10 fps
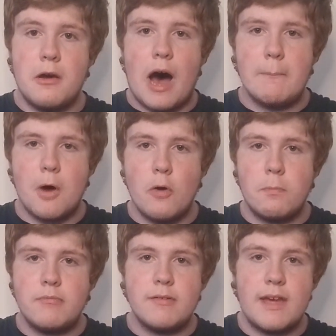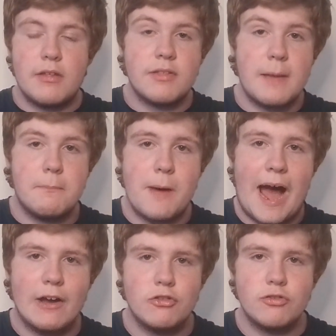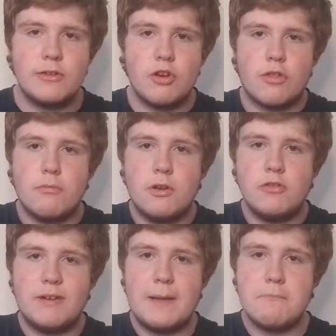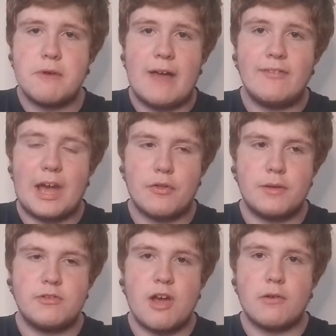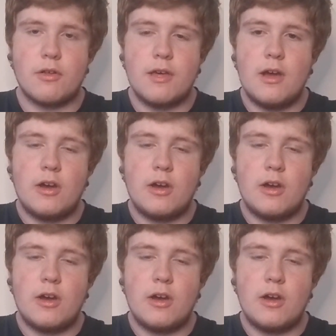I'm hoping with this they actually just rebrand the STV channel, because